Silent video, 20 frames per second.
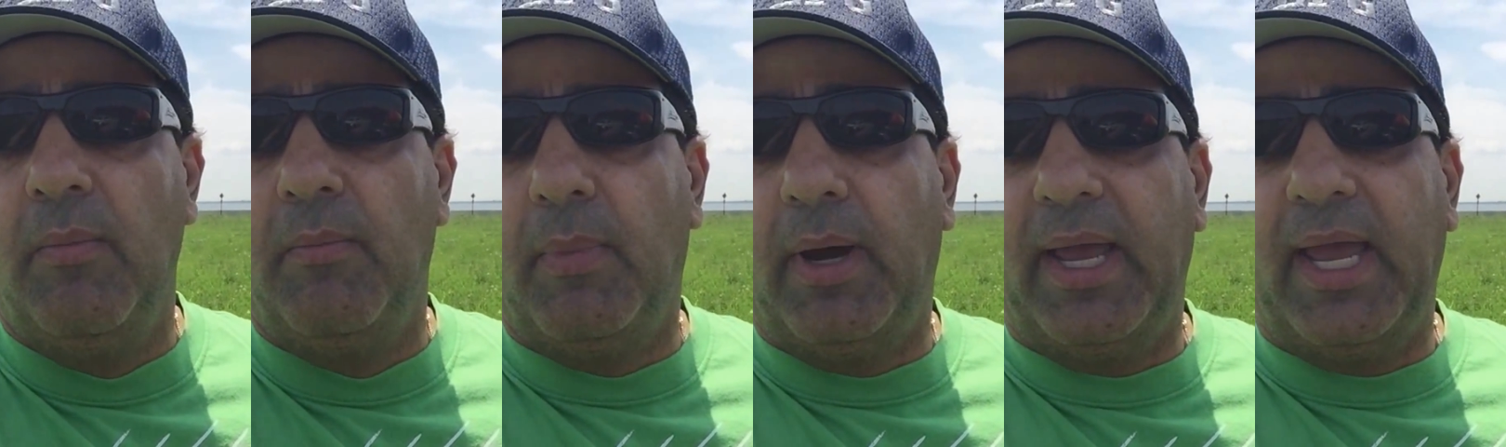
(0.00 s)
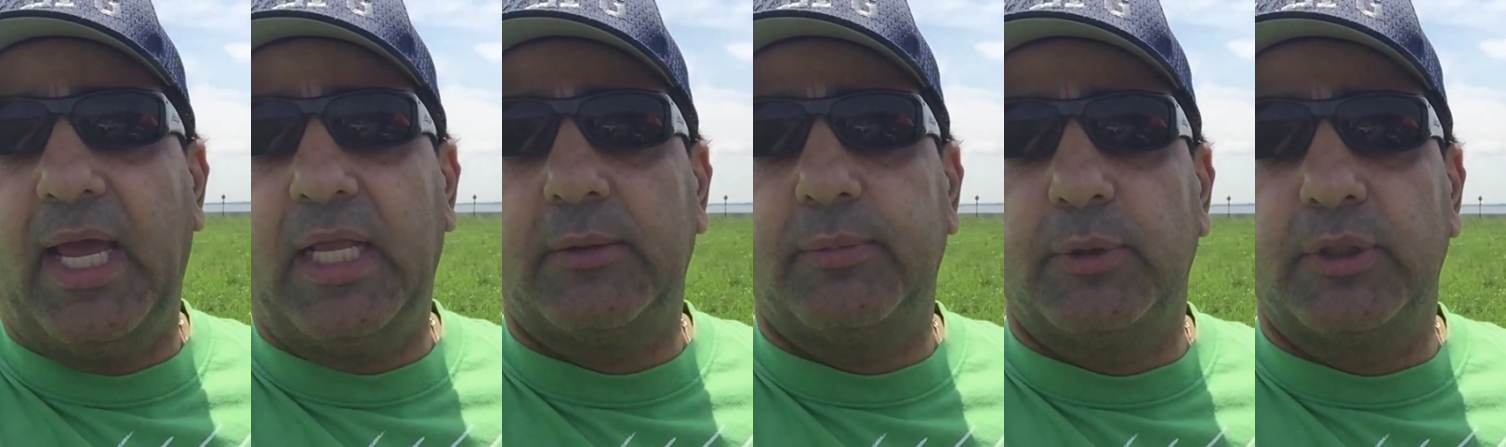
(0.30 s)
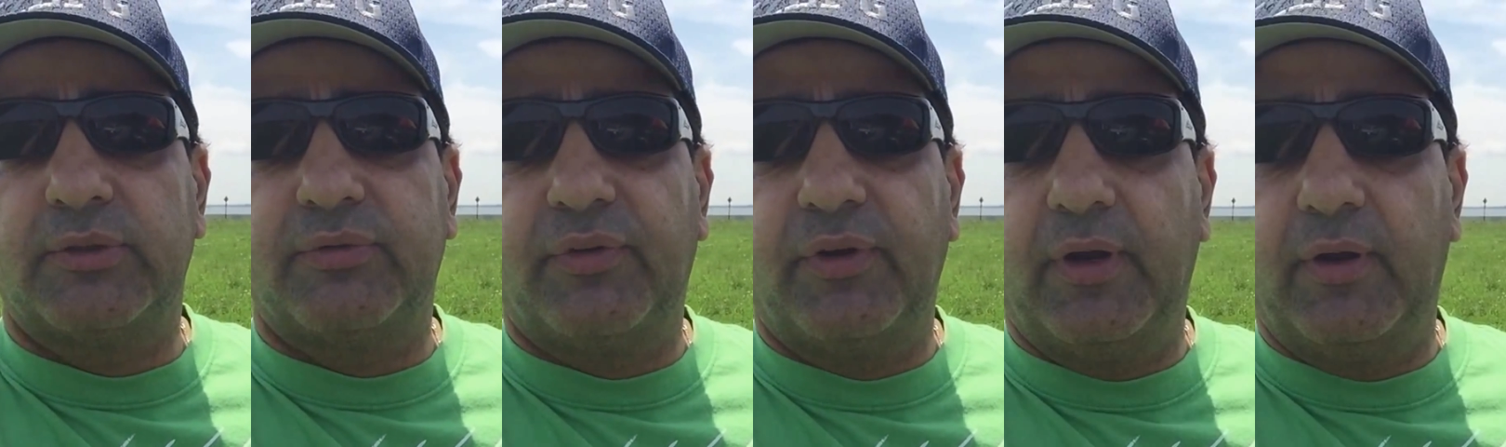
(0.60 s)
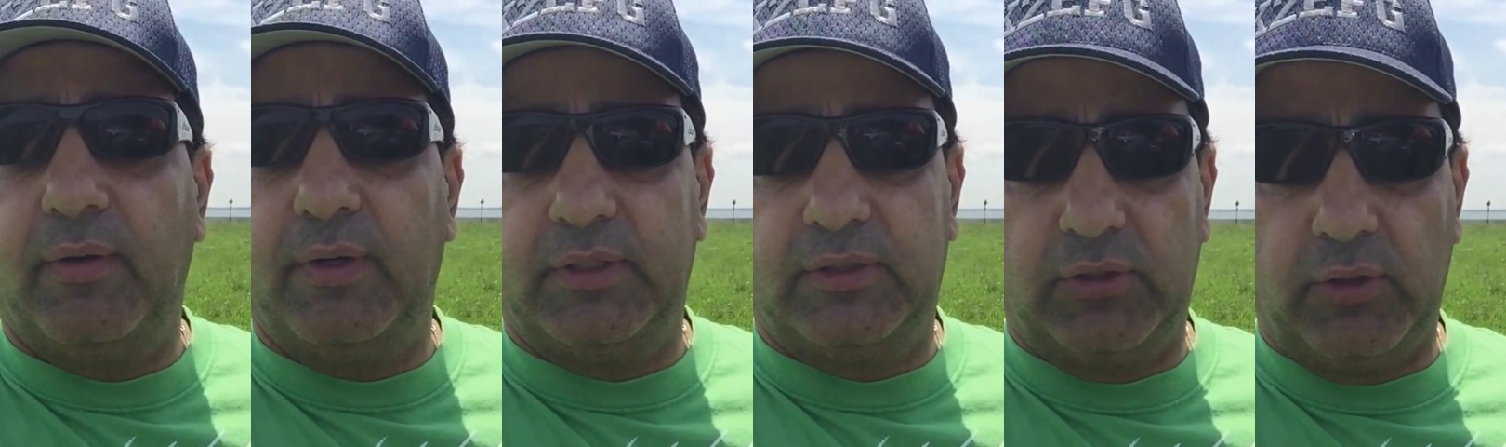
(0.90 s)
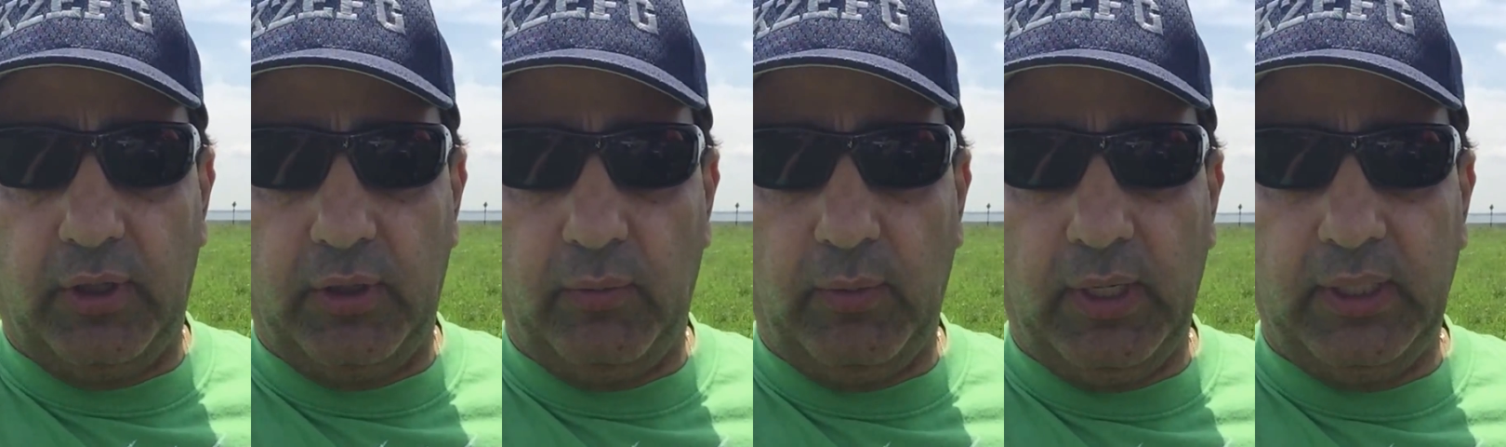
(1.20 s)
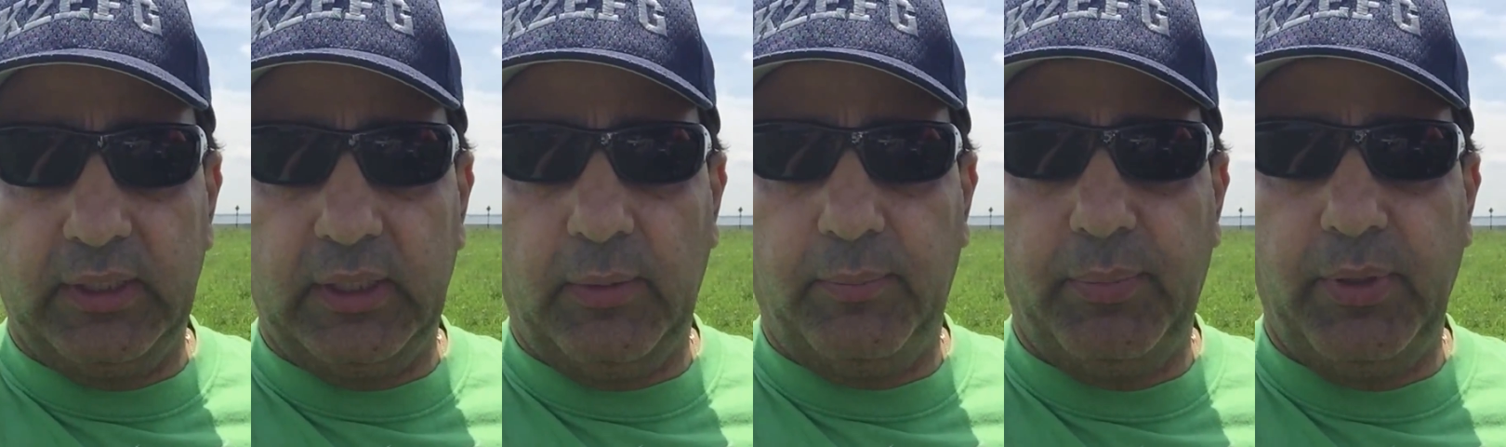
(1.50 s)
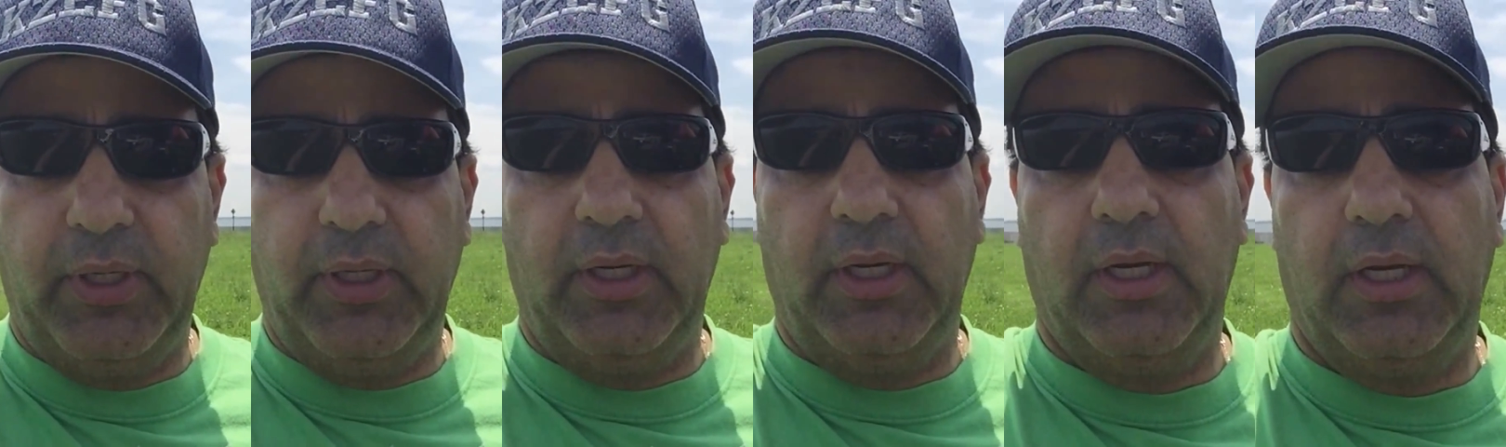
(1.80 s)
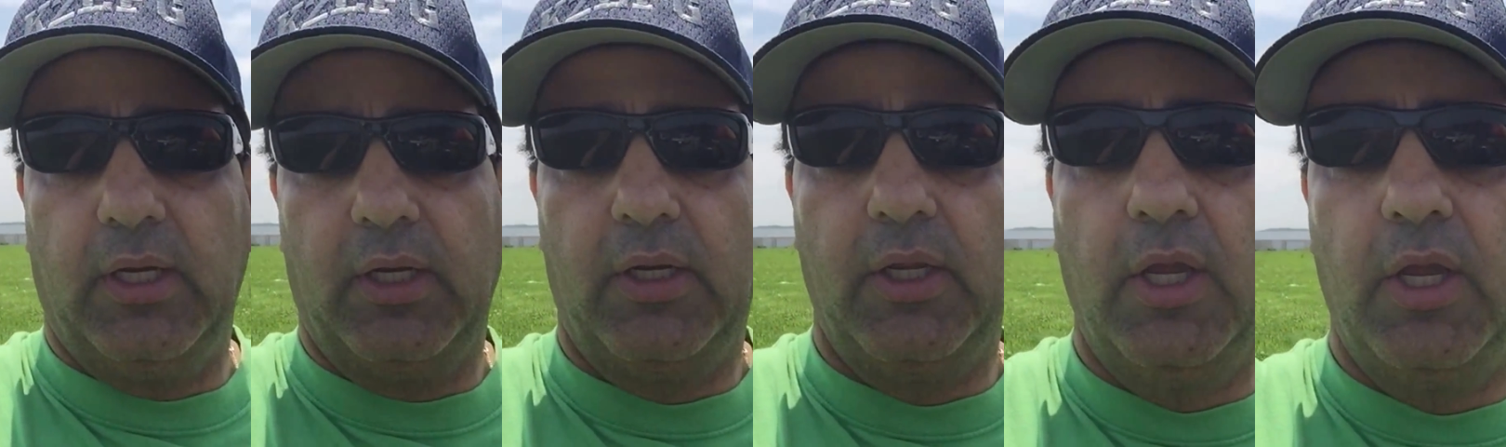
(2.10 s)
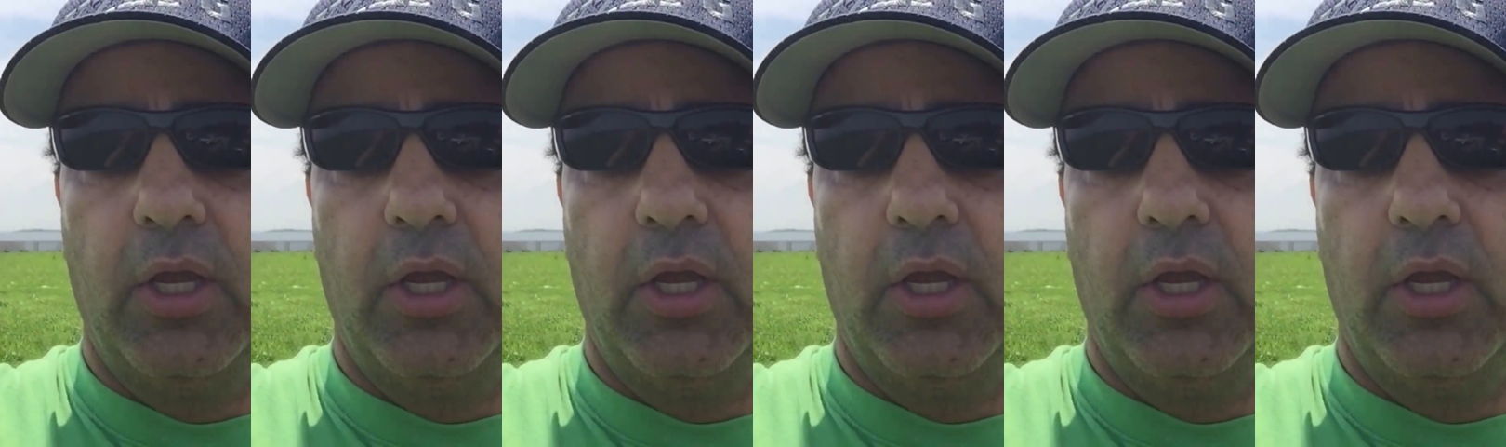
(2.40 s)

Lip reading: atmosphere, it's going to wind up being a